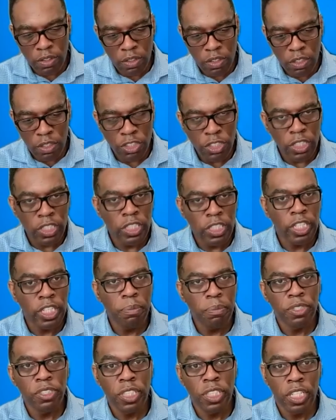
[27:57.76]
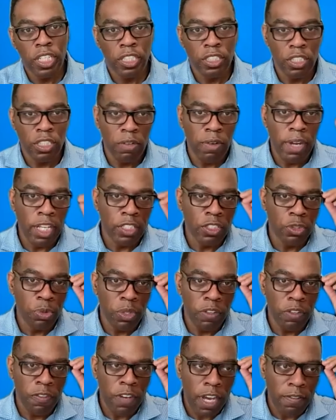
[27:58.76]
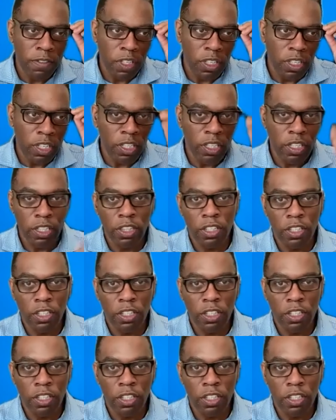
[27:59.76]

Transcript: there's a good percentage, around 25 to